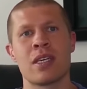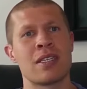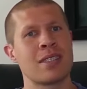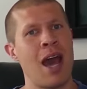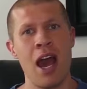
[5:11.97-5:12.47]
and
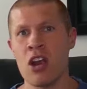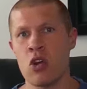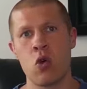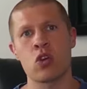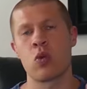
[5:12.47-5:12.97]
this entire
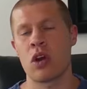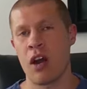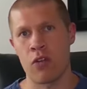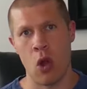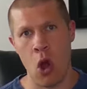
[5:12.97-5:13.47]
course will
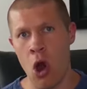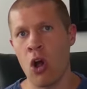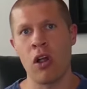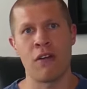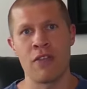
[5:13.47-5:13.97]
cover
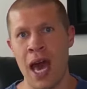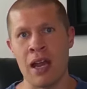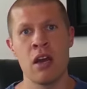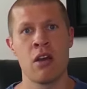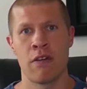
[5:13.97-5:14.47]
all of
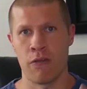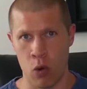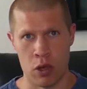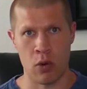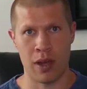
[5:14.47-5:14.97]
that
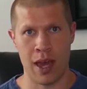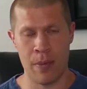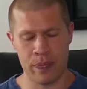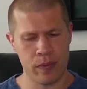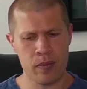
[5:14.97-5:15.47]
for you,
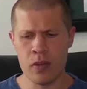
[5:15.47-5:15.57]
okay?